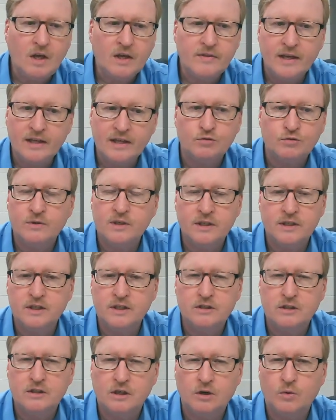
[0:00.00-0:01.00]
that's really
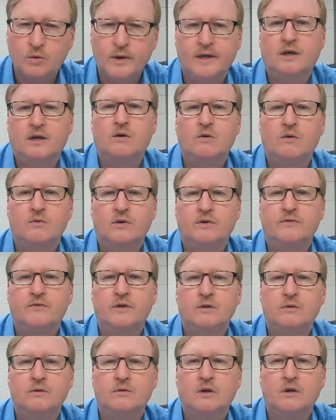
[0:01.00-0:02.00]
just a quick
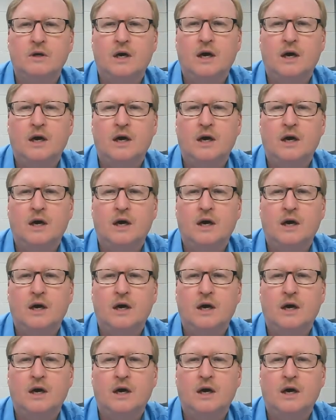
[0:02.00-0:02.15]
overview.